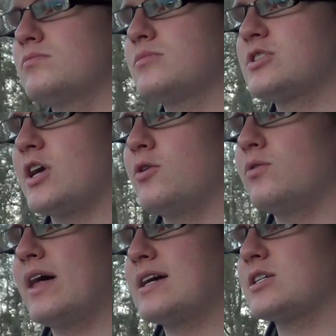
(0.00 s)

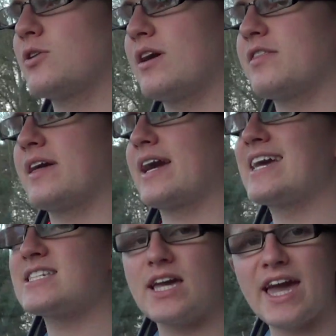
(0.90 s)
So that's a great thing.
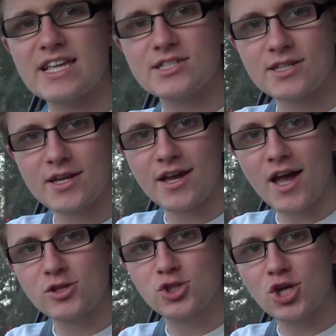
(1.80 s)
It's
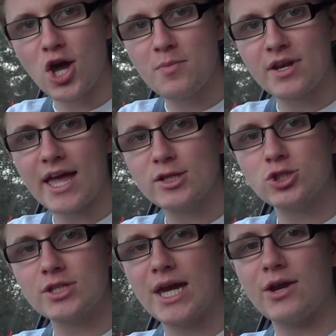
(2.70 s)
German
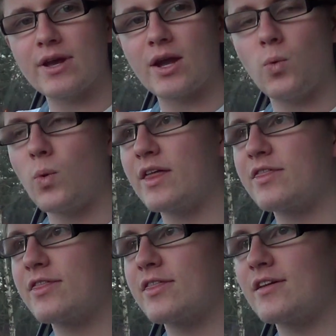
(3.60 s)
engineering
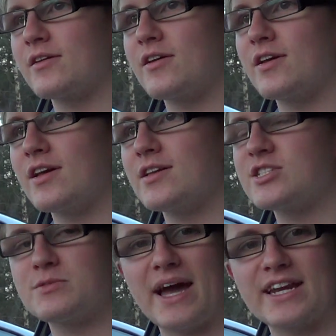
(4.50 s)
with
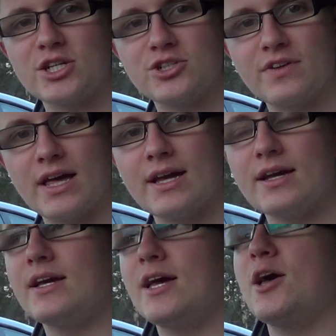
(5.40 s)
Spanish
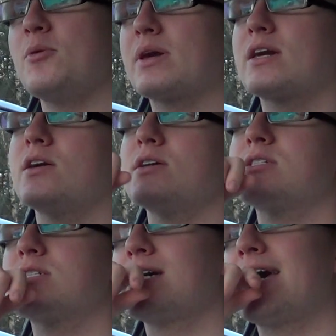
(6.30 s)
flair,
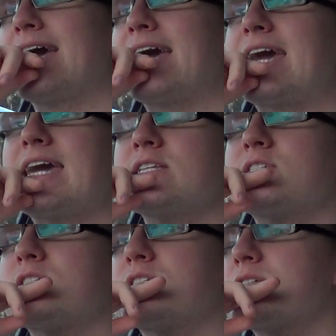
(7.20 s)
because
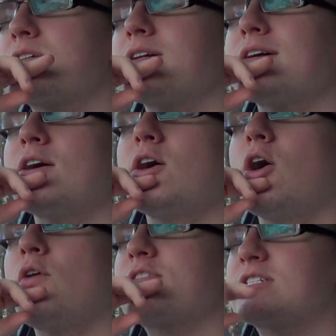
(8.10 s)
it's
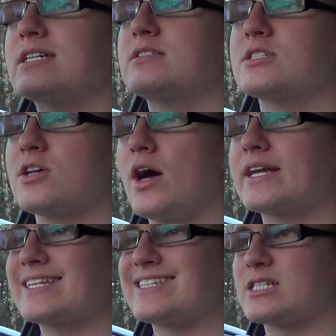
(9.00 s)
obviously
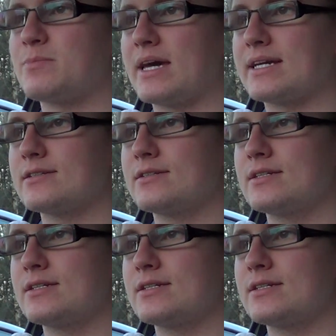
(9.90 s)
designed in Spain.